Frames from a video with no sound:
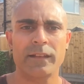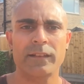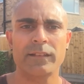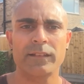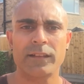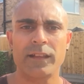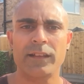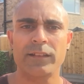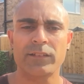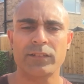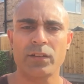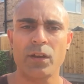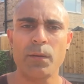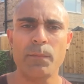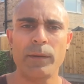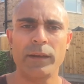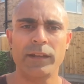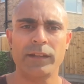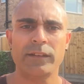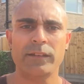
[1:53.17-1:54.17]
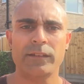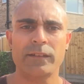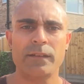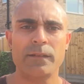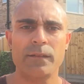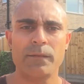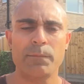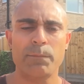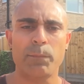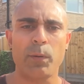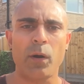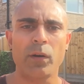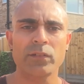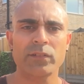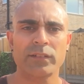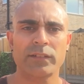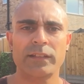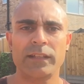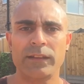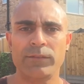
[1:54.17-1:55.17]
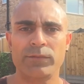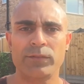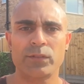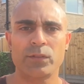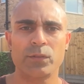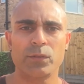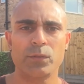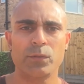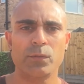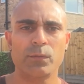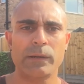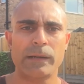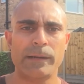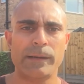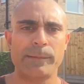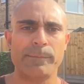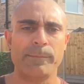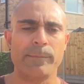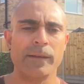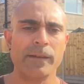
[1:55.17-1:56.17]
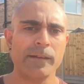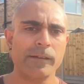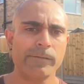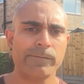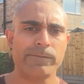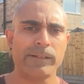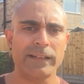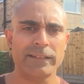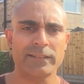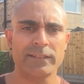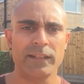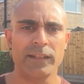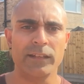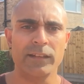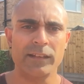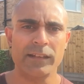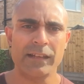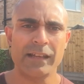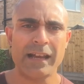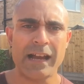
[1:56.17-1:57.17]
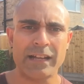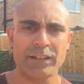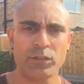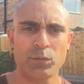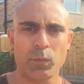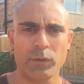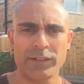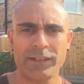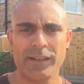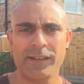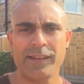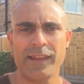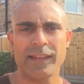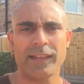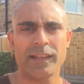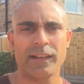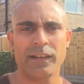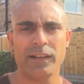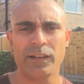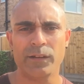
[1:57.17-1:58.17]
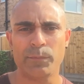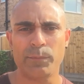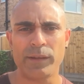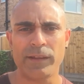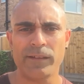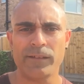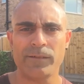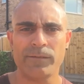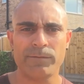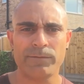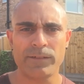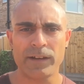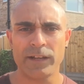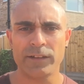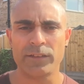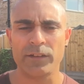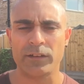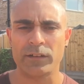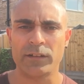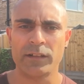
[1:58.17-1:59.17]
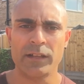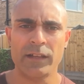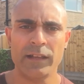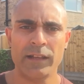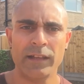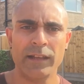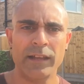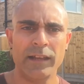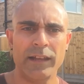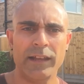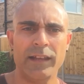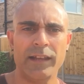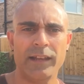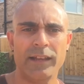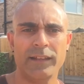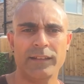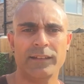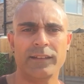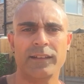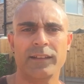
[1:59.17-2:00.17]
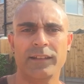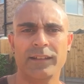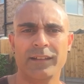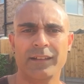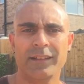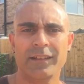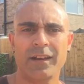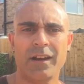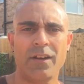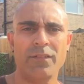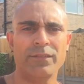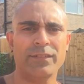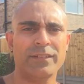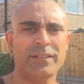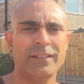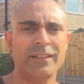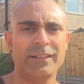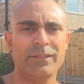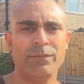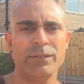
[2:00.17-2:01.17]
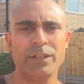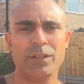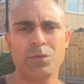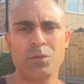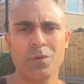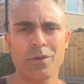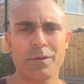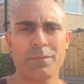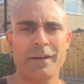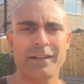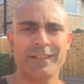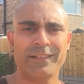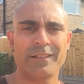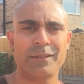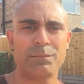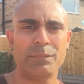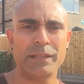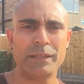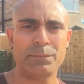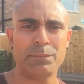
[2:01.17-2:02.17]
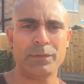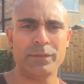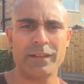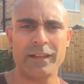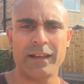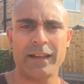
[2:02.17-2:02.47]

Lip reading: There's so many positives to fasting. I just wanted to take it a little bit further. And obviously when you talk about this to people, they're